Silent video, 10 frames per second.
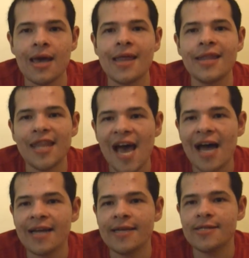
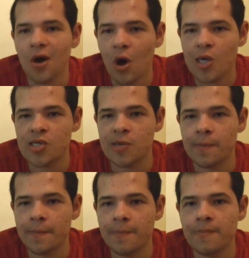That is awesome.
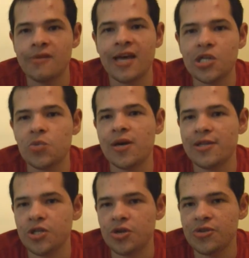That's why the
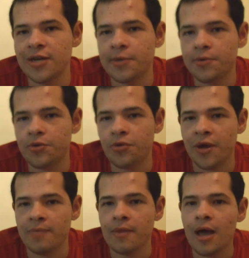show's at number
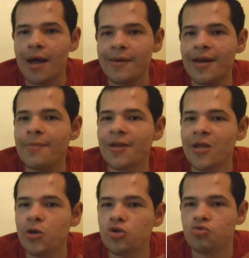3. I mean, I'm a
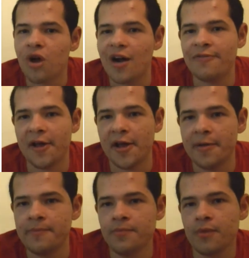huge rock fan,
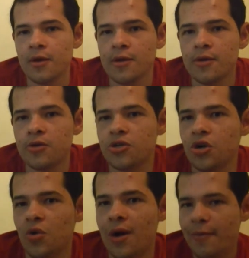
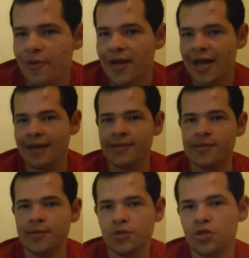so I'm glad
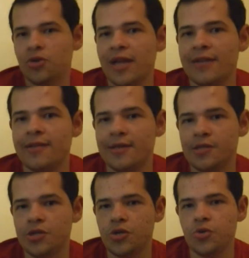some show like
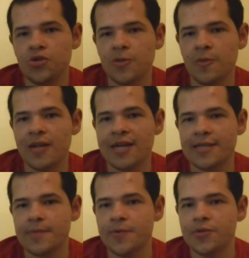this used some
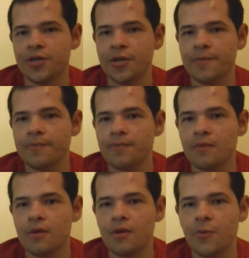classic music.
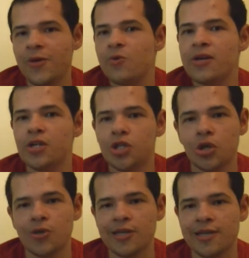We don't get
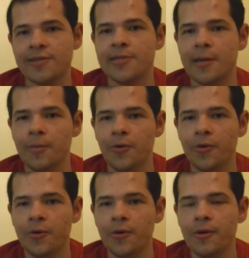shows like this anymore.
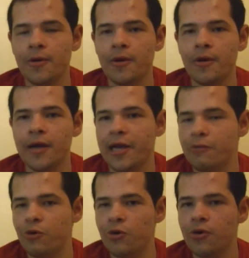
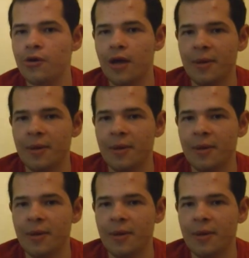I mean,